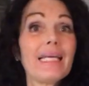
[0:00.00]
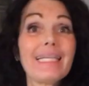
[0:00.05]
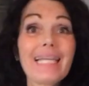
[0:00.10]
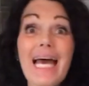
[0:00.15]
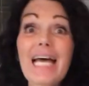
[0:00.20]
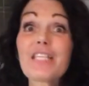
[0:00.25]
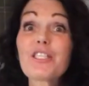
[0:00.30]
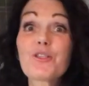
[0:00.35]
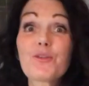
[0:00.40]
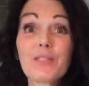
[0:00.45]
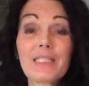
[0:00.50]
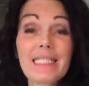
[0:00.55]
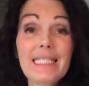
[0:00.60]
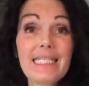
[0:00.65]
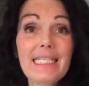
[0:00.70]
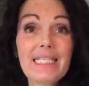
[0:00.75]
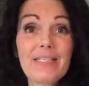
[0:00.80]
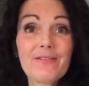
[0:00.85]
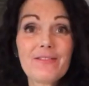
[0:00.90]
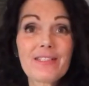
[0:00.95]
naturally
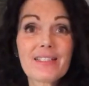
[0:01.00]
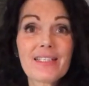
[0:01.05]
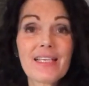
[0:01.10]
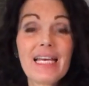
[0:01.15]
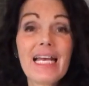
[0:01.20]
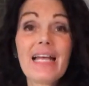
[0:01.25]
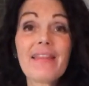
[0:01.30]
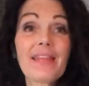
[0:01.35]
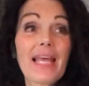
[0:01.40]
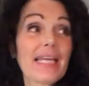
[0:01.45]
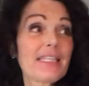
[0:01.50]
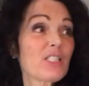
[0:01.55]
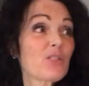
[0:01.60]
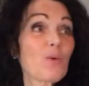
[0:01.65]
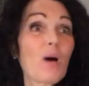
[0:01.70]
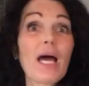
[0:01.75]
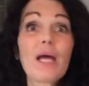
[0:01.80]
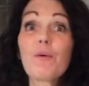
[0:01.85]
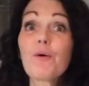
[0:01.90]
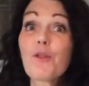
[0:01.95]
leaves. That's
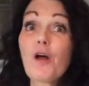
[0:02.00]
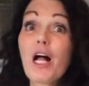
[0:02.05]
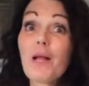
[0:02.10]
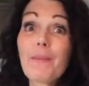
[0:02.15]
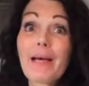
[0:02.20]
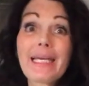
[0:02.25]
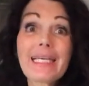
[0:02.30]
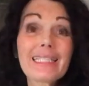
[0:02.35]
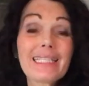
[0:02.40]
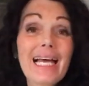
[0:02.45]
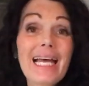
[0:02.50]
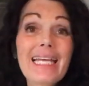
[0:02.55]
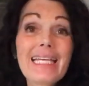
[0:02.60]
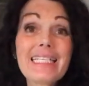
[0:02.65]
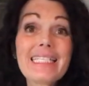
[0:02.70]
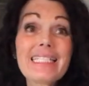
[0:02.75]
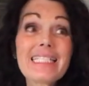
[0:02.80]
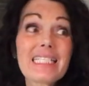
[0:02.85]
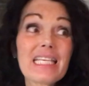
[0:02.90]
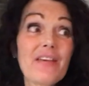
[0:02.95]
why with all my
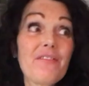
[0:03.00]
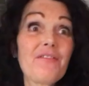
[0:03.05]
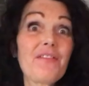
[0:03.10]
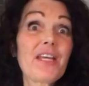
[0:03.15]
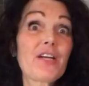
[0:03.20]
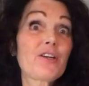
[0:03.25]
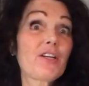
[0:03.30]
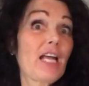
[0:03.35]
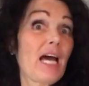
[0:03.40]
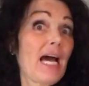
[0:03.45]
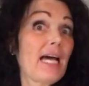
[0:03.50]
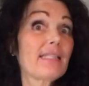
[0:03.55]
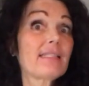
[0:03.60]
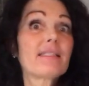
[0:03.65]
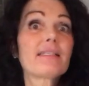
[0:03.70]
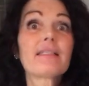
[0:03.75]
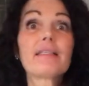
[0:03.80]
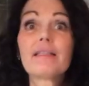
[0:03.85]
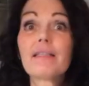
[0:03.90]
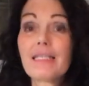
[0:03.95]
clients, if they're
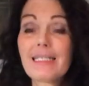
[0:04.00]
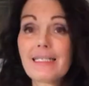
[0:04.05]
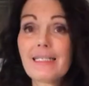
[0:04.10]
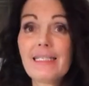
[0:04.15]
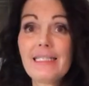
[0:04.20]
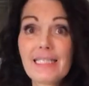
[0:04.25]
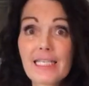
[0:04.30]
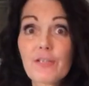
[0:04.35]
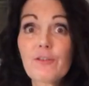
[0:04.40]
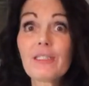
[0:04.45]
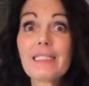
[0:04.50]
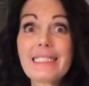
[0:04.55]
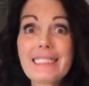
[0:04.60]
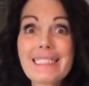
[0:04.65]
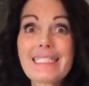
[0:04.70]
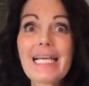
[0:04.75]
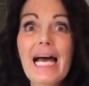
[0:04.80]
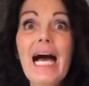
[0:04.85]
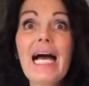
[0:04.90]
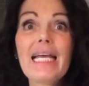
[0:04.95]
not literally
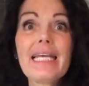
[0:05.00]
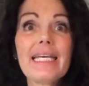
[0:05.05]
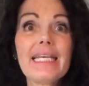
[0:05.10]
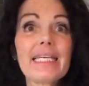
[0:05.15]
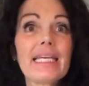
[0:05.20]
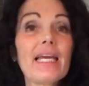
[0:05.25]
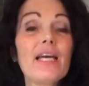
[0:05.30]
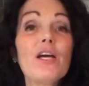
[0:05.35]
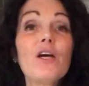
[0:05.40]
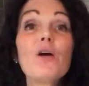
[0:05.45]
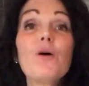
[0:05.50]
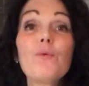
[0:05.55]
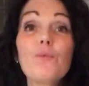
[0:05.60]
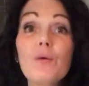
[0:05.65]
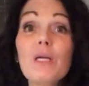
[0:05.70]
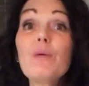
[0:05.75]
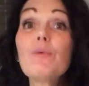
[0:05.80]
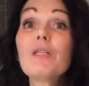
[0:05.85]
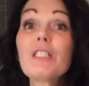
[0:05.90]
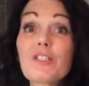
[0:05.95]
dying,
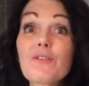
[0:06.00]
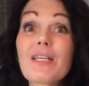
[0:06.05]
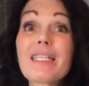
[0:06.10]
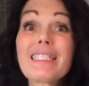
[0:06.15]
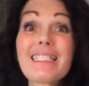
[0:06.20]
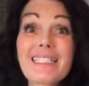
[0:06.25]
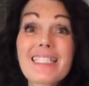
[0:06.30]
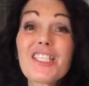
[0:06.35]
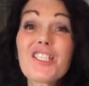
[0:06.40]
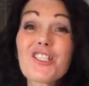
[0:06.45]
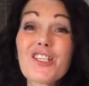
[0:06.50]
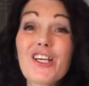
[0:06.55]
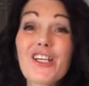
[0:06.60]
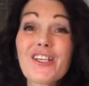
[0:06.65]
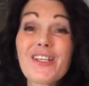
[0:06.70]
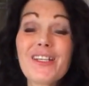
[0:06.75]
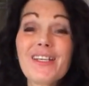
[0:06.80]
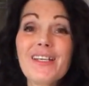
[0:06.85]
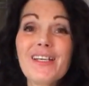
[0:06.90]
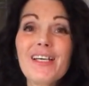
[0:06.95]
we will
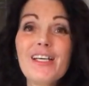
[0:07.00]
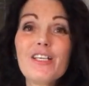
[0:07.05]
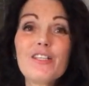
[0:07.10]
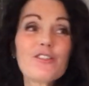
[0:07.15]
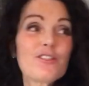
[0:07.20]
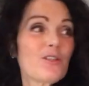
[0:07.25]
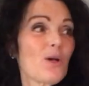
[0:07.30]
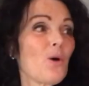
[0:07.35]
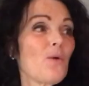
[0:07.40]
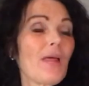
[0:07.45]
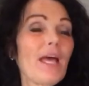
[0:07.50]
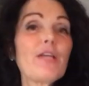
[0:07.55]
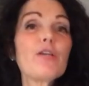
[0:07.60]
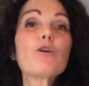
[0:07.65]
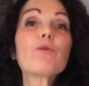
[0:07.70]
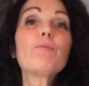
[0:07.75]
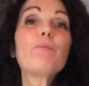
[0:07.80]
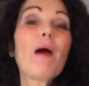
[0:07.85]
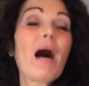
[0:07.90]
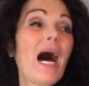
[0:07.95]
transition so that
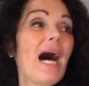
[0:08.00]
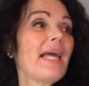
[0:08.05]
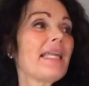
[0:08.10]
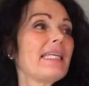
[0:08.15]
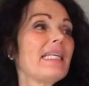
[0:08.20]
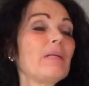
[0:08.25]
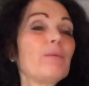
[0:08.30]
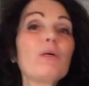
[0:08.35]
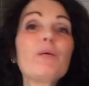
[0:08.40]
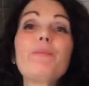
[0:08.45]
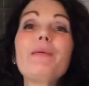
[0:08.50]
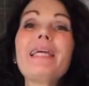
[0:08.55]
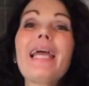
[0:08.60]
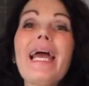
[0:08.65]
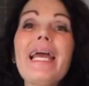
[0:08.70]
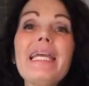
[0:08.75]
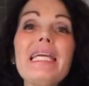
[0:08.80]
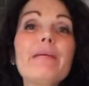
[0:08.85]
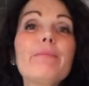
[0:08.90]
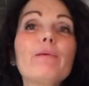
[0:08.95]
your body will be
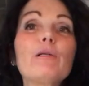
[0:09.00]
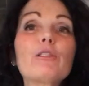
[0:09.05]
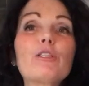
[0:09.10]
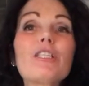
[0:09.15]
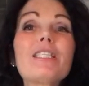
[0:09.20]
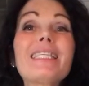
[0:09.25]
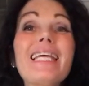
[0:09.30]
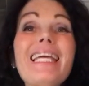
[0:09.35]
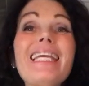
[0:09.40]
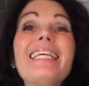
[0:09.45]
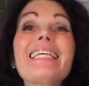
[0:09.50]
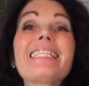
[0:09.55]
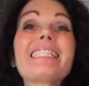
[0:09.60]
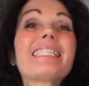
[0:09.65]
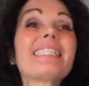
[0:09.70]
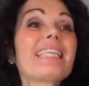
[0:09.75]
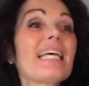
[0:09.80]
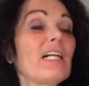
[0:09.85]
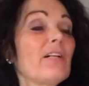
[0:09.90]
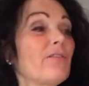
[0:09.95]
able to take
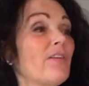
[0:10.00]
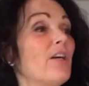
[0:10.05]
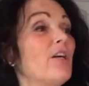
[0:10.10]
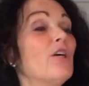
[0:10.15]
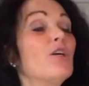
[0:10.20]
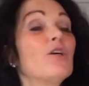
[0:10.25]
itself